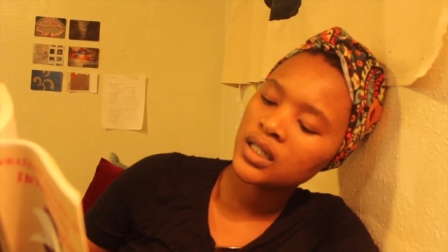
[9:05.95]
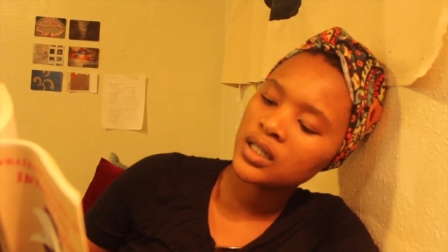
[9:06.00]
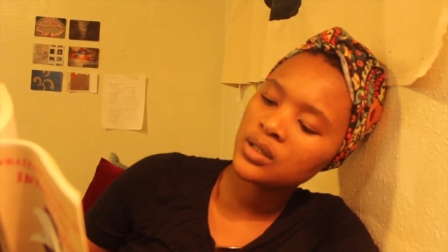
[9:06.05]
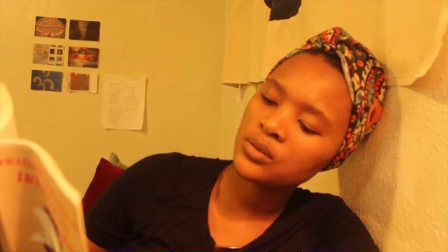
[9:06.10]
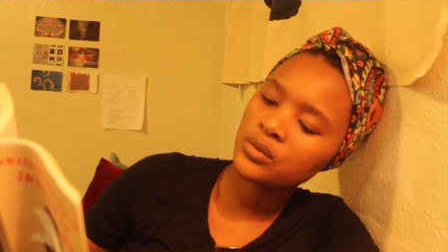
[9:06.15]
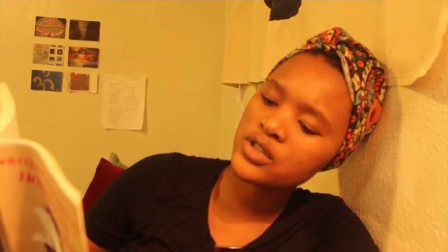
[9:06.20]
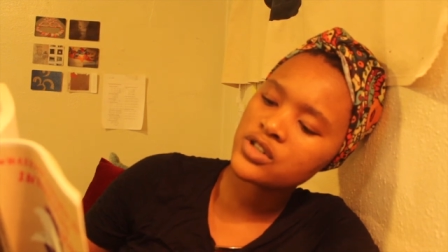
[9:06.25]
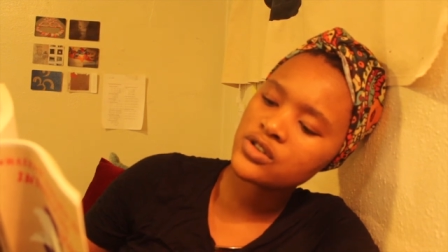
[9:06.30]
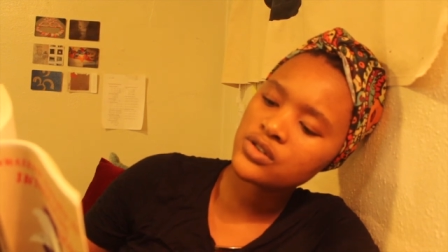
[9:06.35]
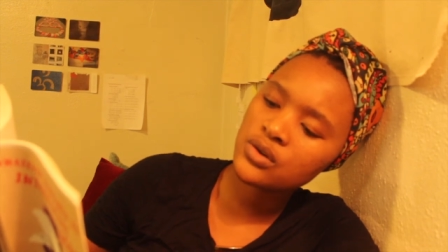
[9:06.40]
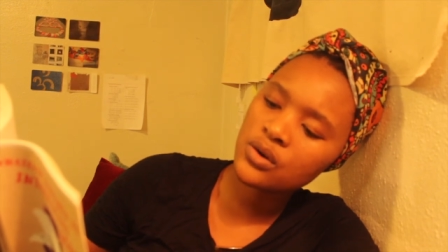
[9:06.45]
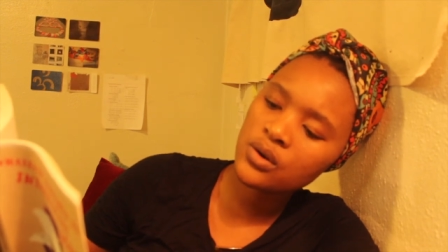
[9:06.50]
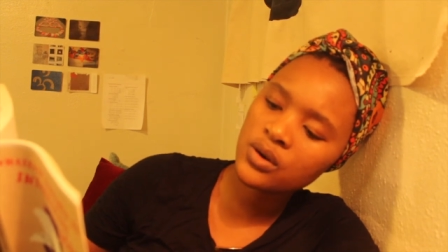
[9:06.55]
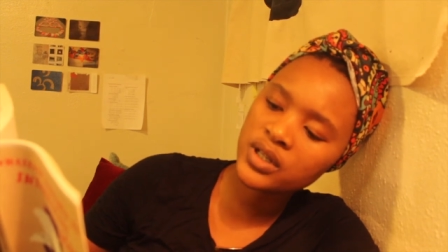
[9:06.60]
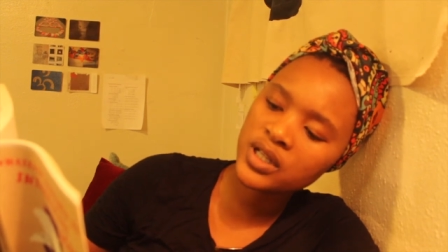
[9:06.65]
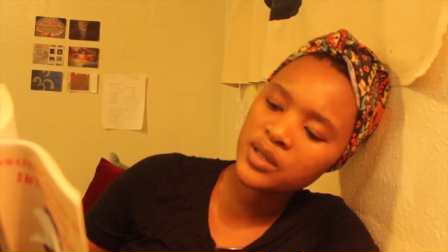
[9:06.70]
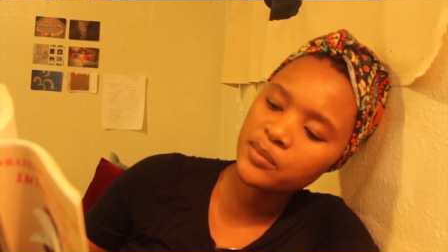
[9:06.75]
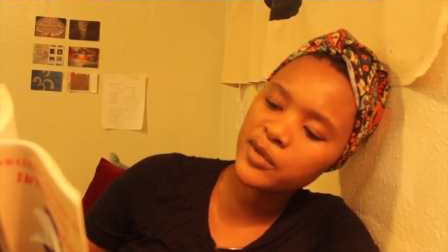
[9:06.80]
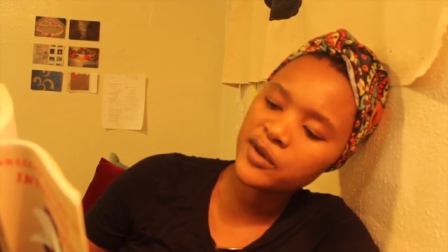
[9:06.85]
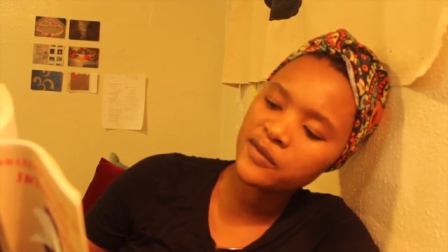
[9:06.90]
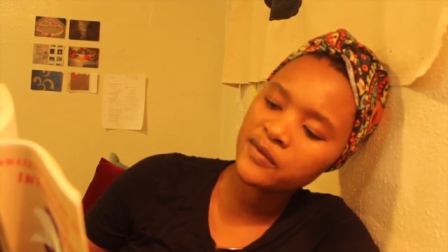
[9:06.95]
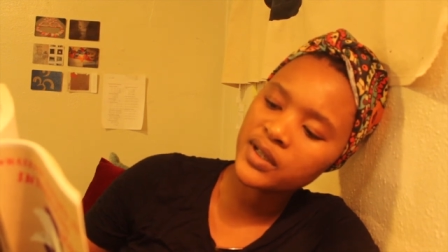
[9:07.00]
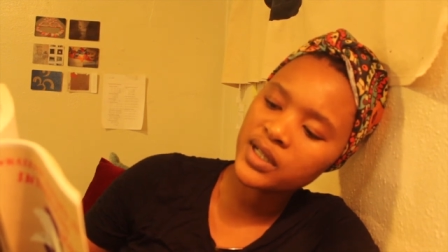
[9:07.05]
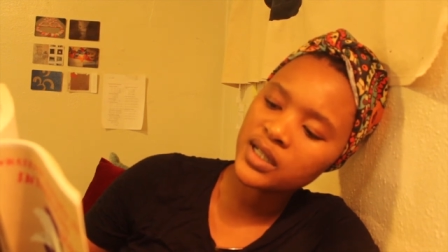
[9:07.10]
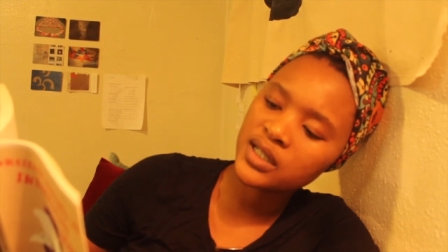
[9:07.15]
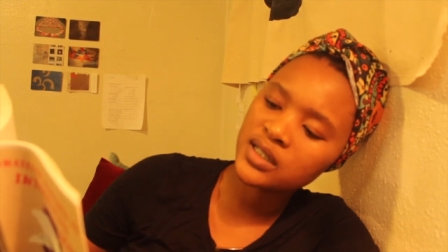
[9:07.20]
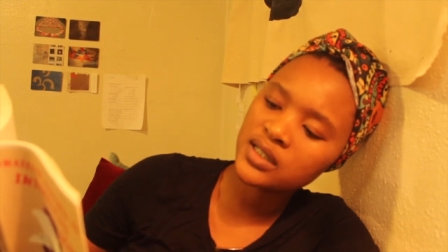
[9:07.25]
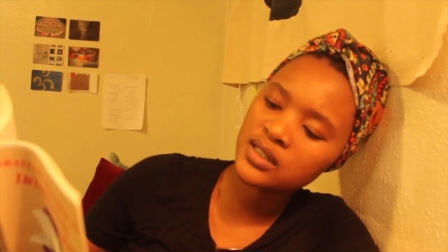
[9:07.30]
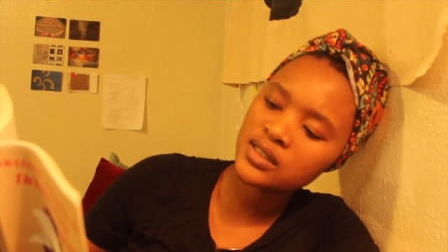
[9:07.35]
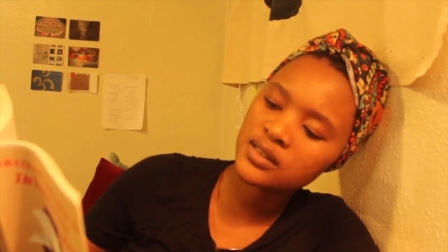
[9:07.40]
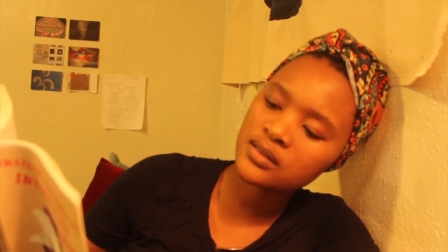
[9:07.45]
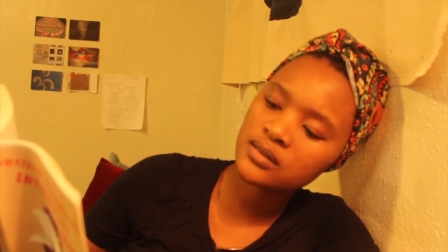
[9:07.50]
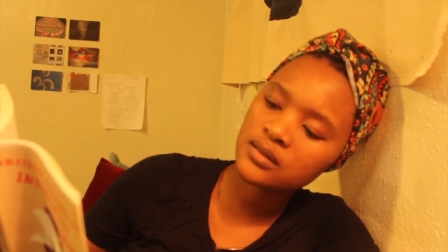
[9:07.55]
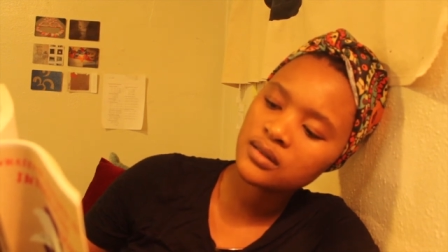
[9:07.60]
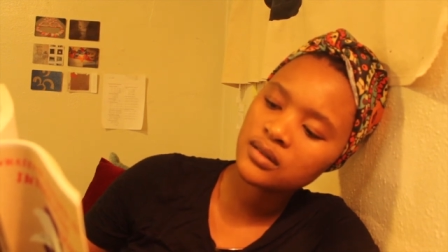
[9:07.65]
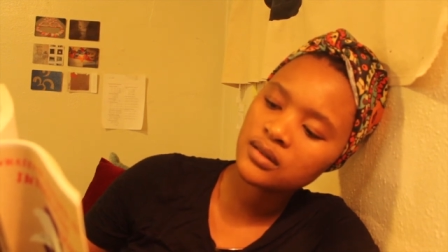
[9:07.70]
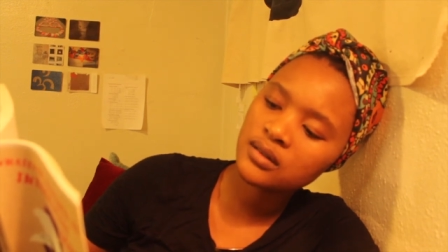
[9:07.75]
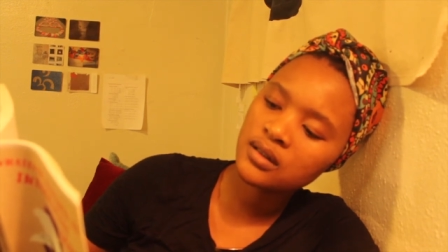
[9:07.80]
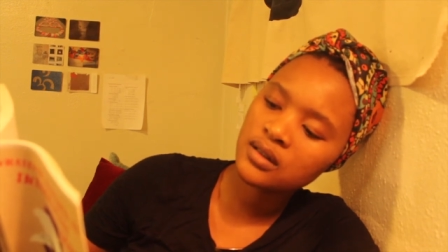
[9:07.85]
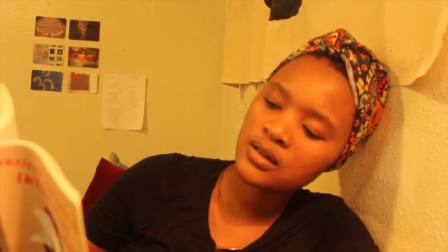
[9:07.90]
It was surely perverse,
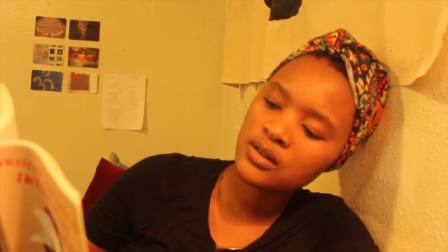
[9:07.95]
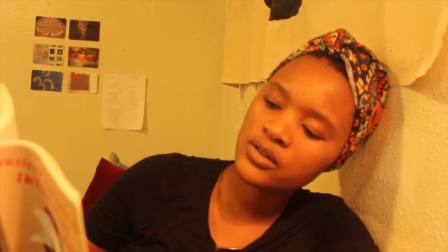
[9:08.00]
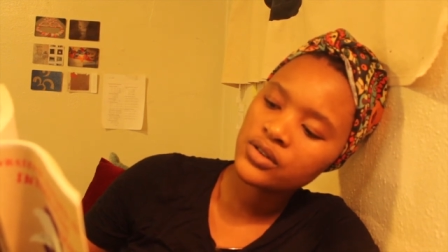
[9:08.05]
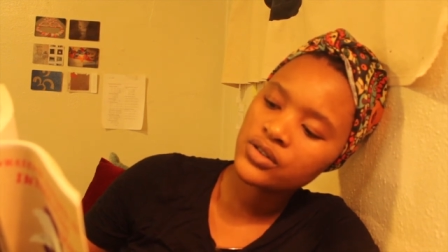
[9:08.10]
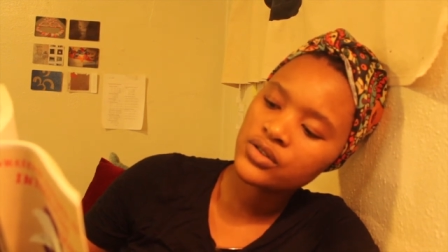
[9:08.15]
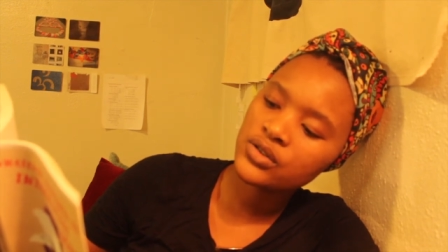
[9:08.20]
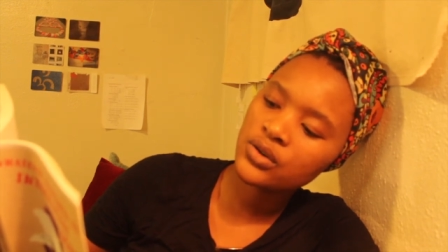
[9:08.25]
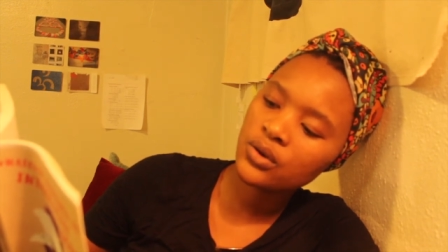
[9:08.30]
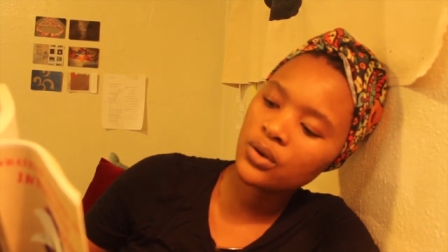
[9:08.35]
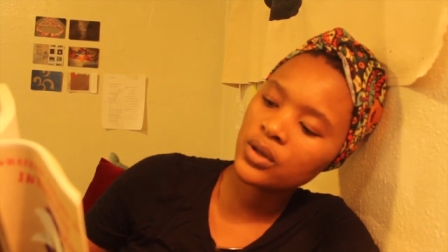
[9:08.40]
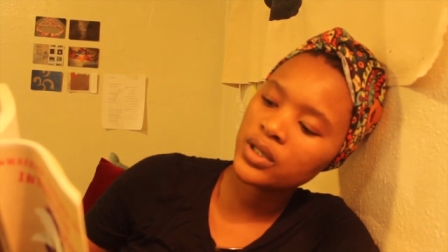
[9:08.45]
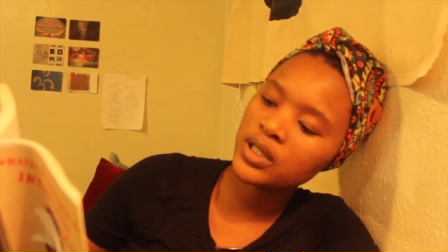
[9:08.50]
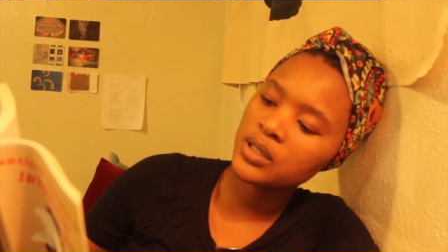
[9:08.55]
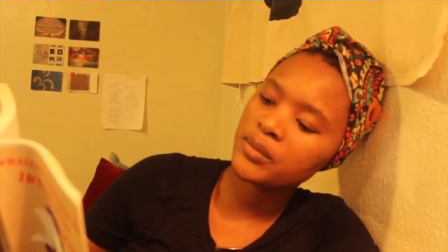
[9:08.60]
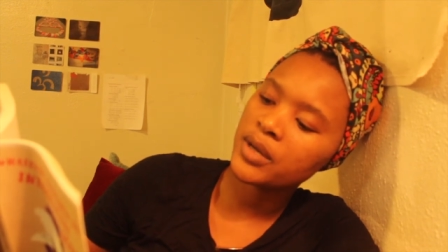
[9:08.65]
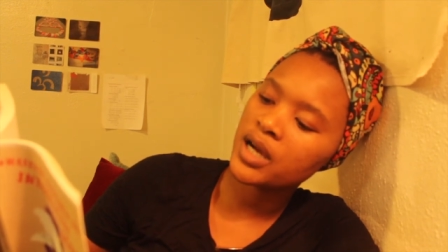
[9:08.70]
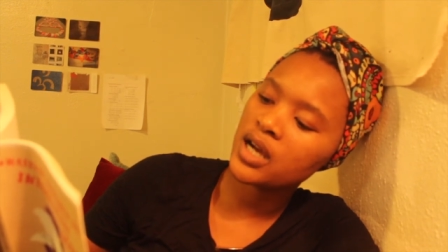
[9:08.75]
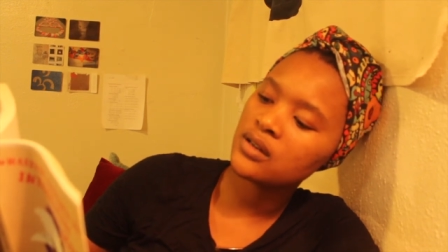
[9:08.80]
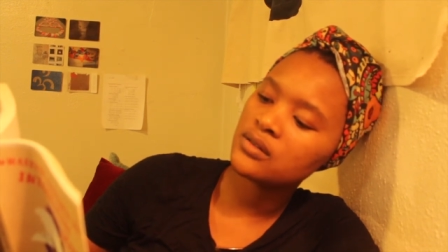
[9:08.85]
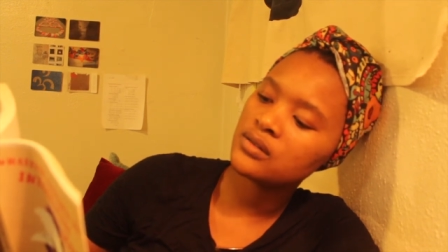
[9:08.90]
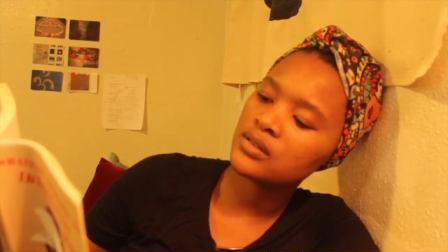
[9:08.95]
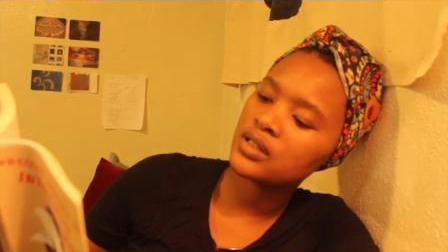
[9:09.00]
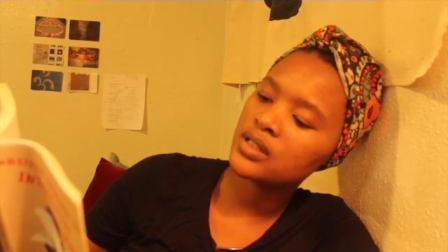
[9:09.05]
surely bound